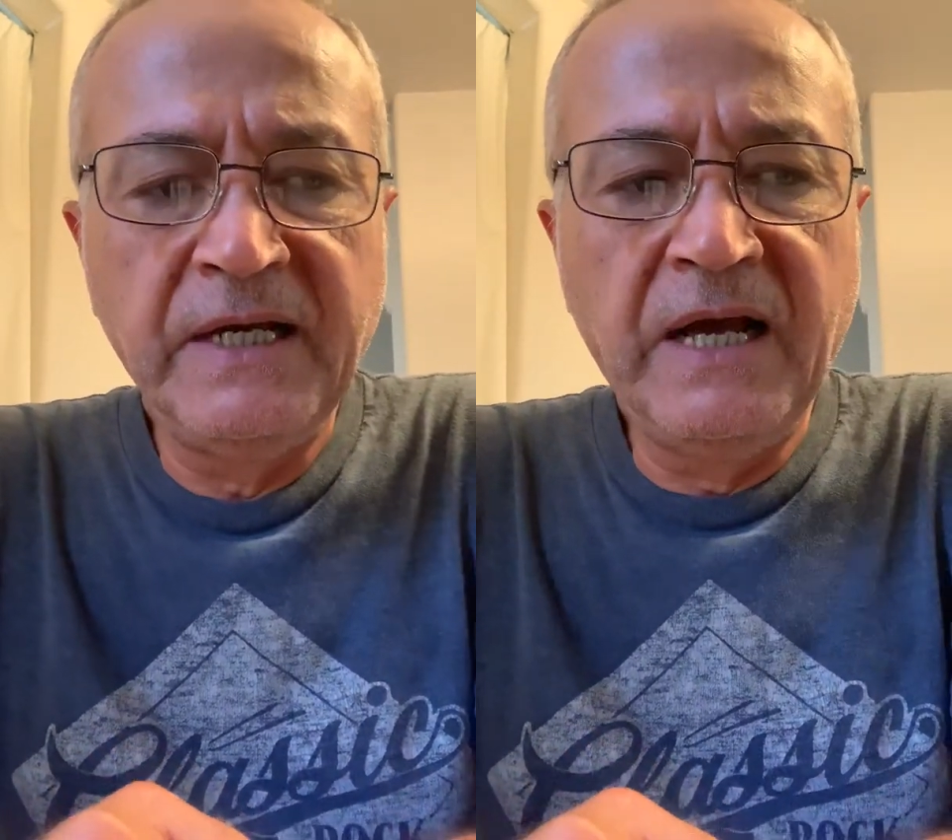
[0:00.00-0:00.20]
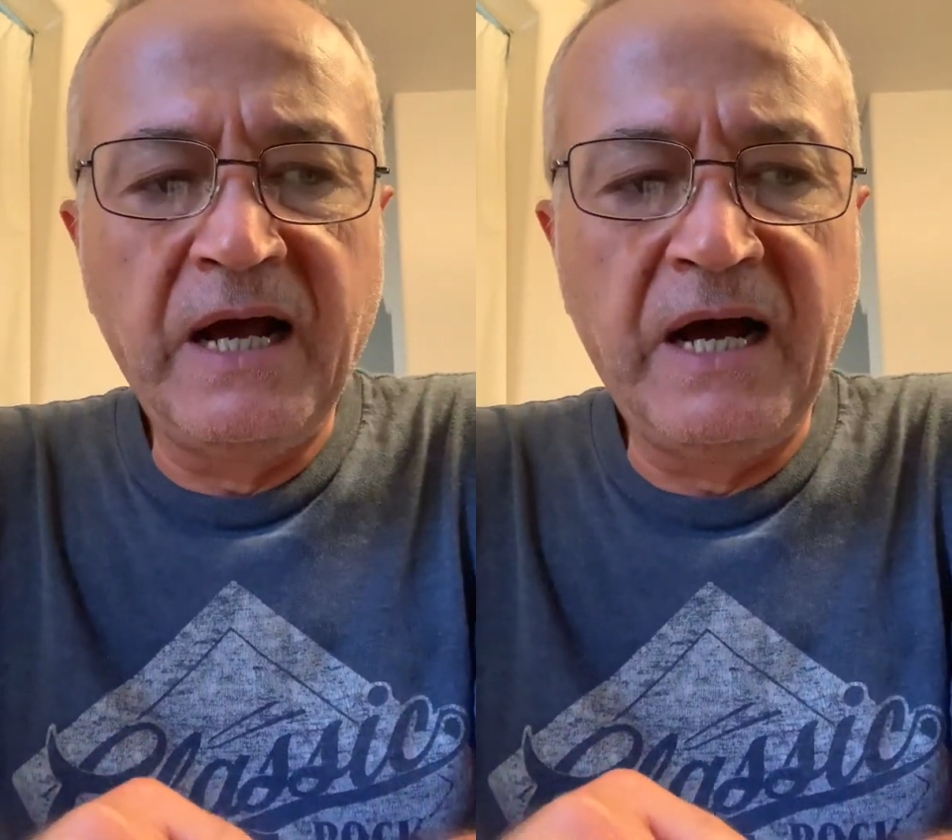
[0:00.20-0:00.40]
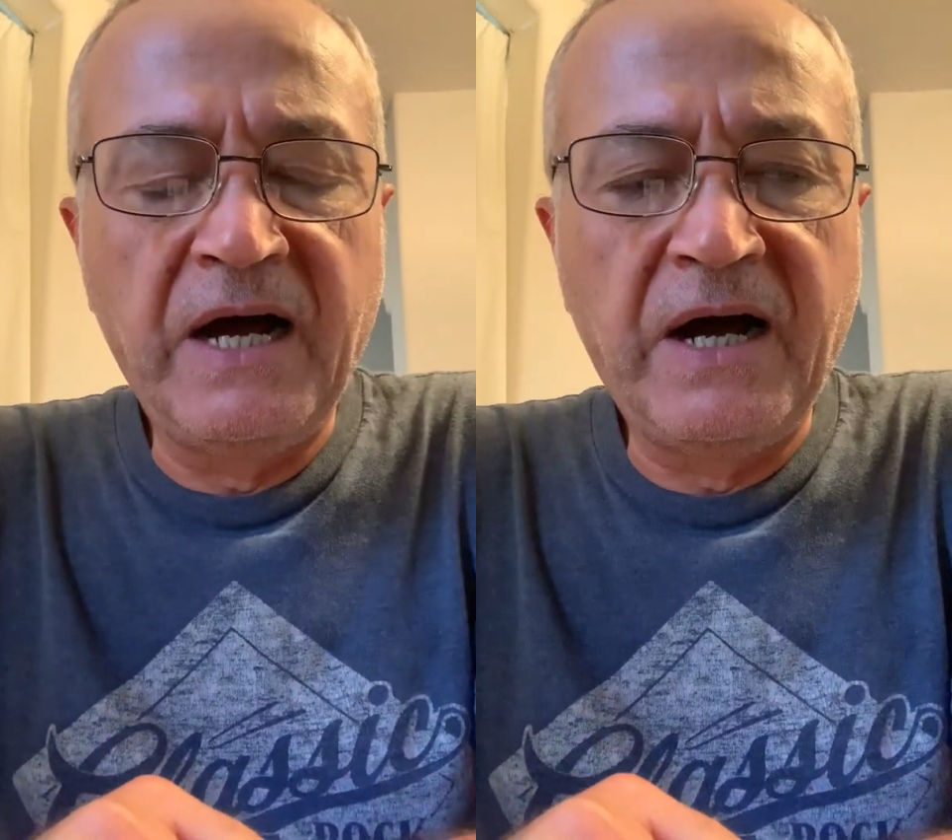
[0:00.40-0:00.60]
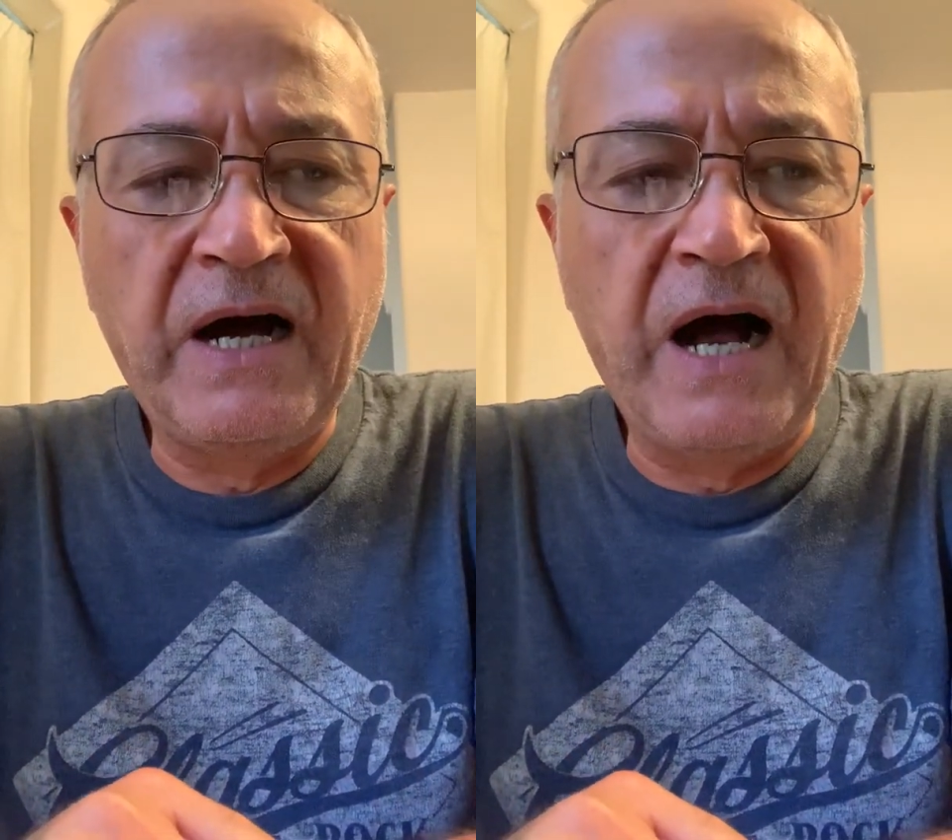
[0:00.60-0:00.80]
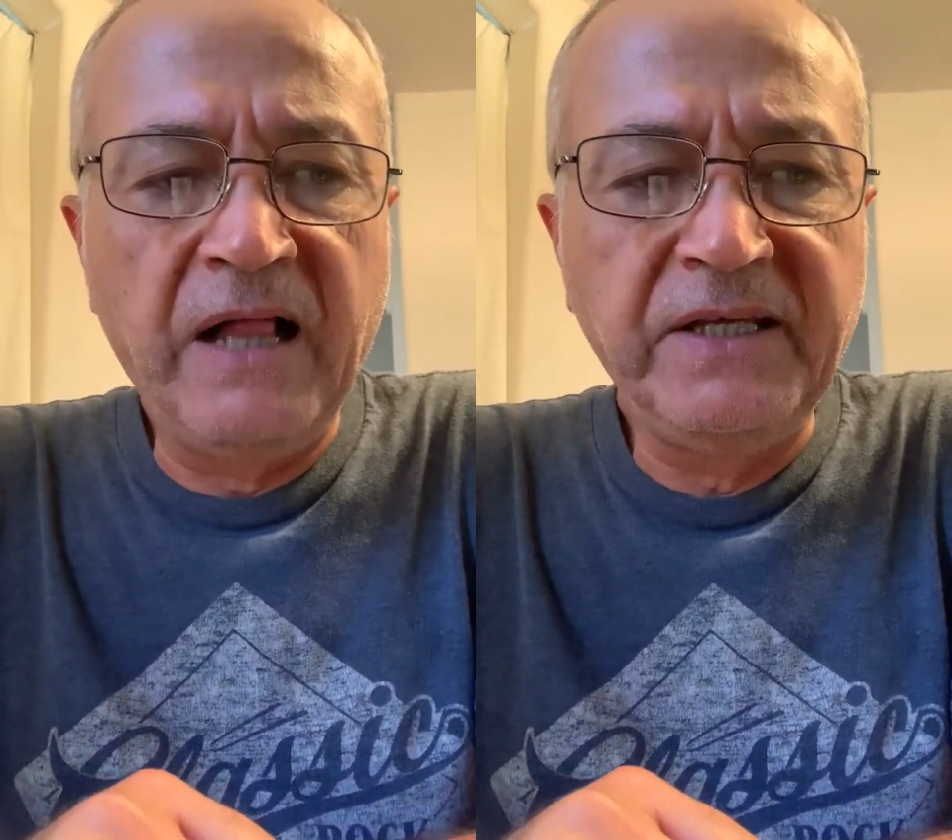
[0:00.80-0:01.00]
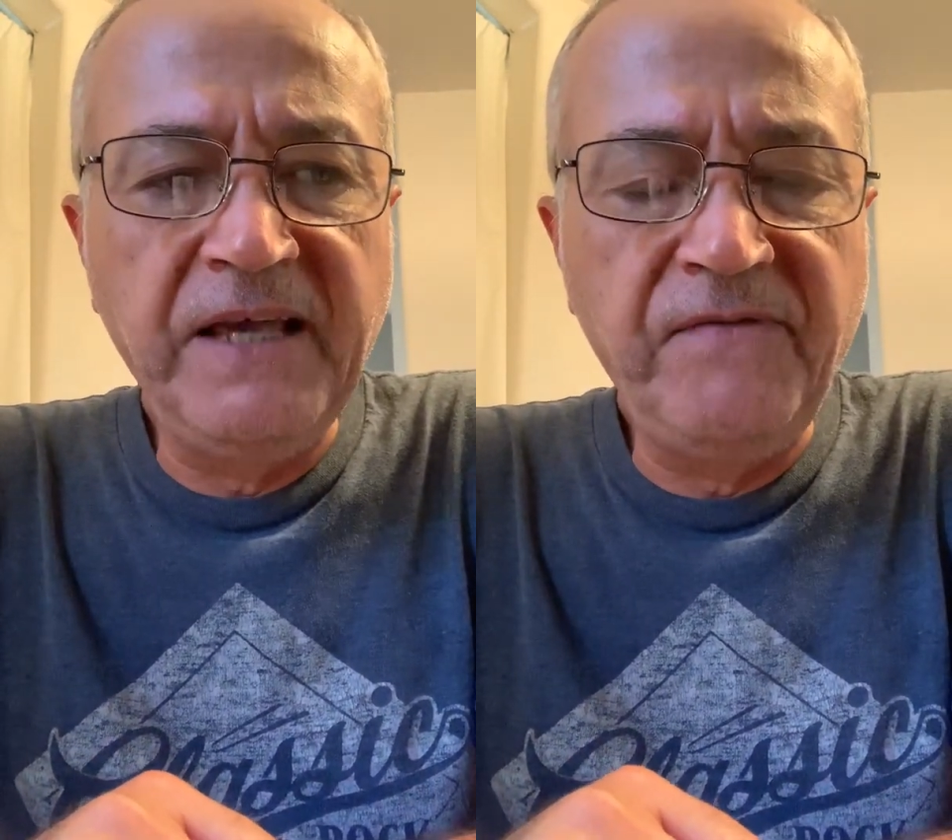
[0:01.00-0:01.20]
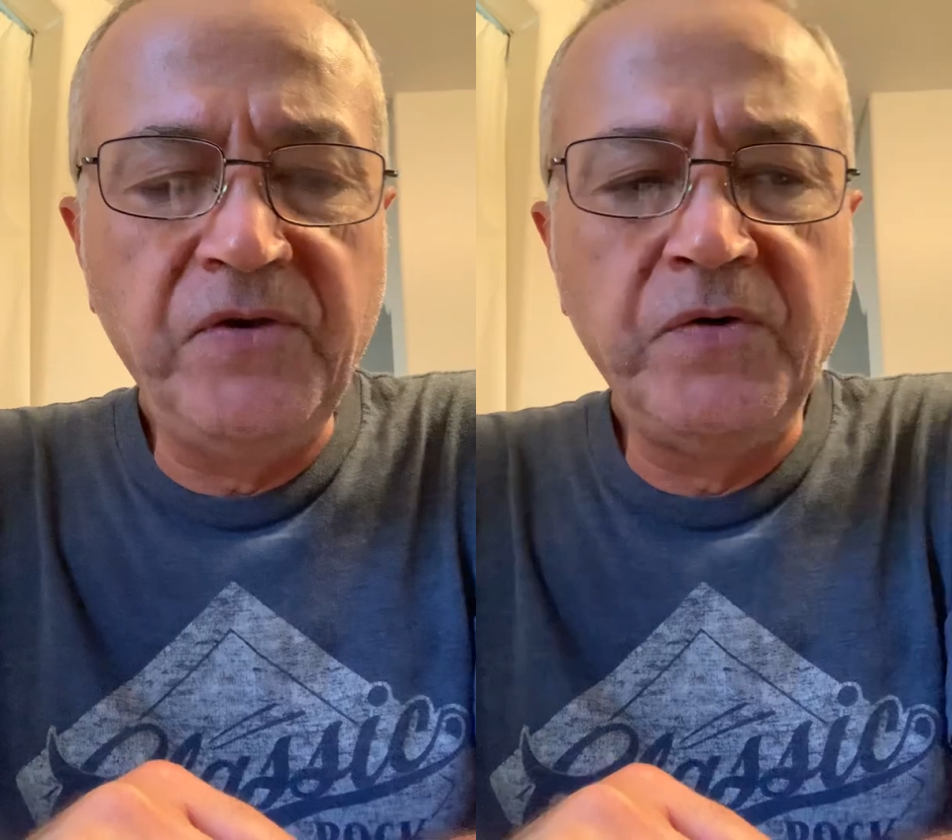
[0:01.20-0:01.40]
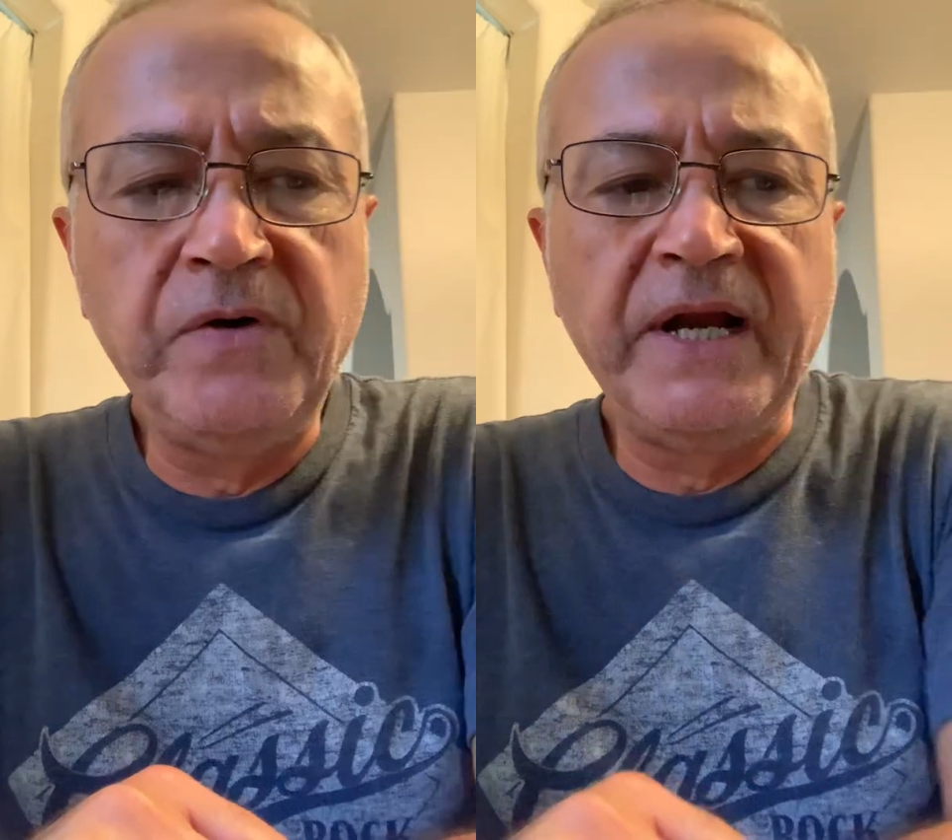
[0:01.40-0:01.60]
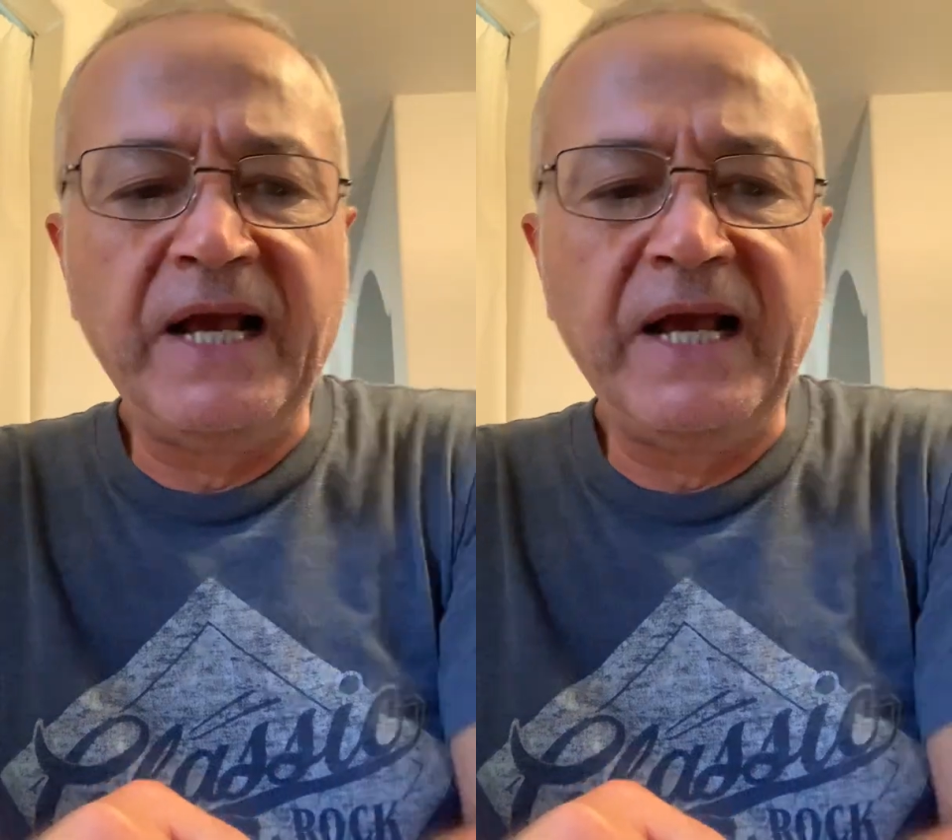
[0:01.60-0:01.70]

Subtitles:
I'll give you an